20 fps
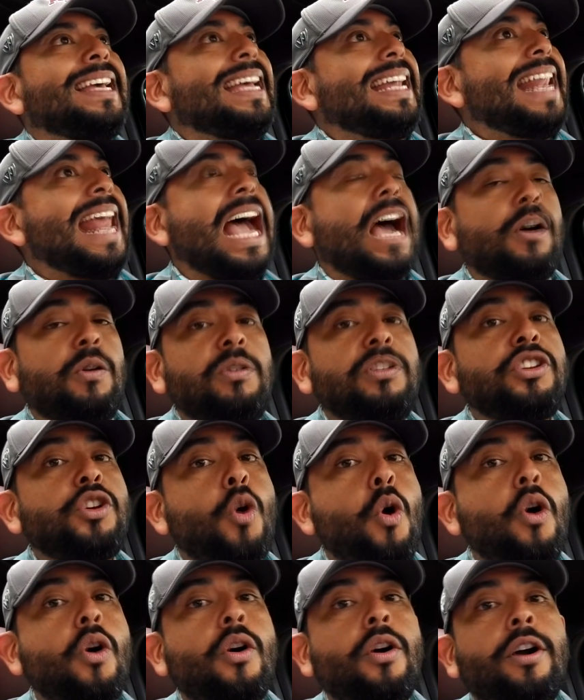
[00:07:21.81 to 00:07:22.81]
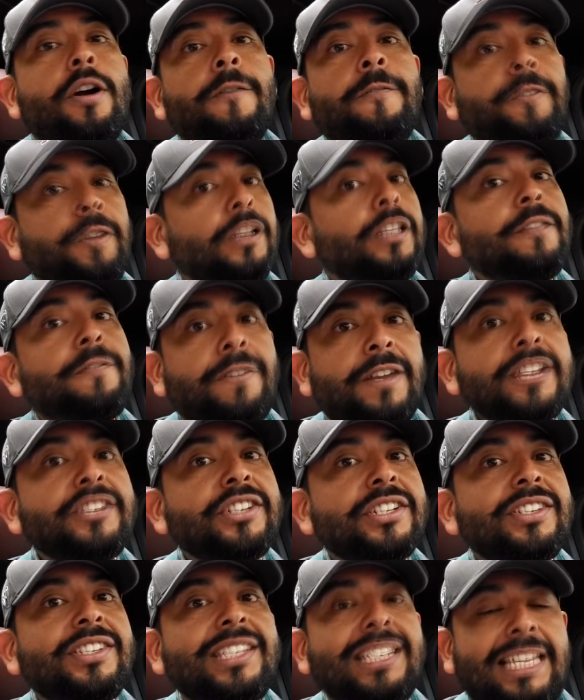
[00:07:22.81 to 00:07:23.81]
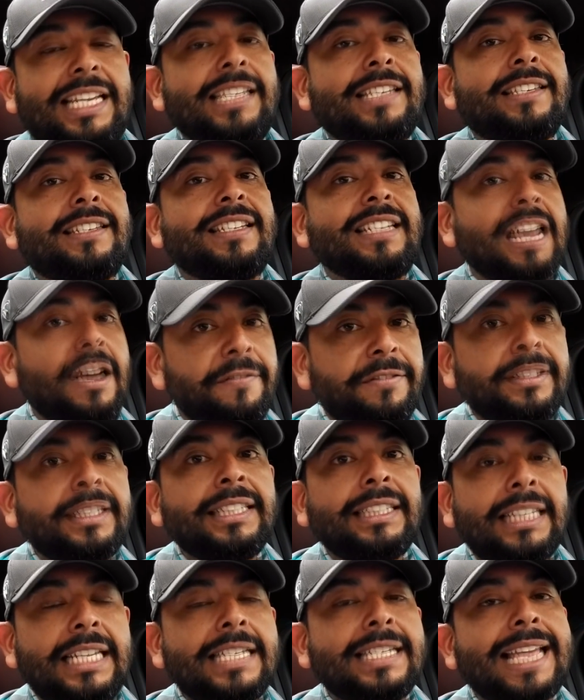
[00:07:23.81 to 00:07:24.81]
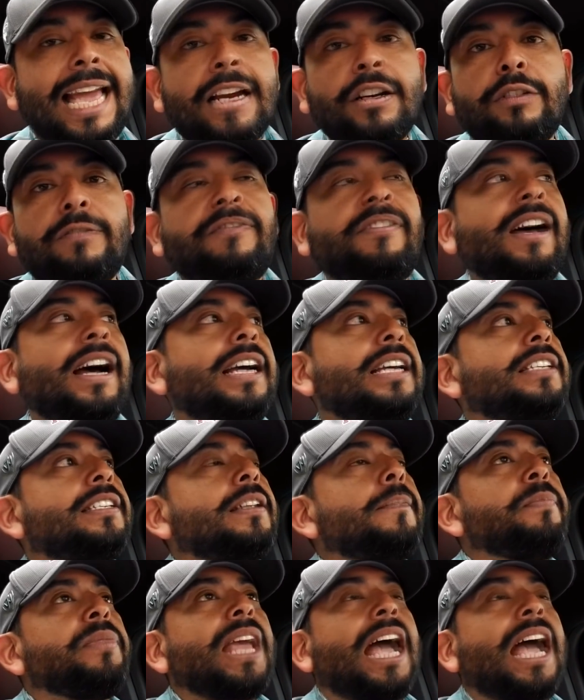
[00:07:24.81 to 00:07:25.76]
Now, your fuel efficiency is definitely sacrificed.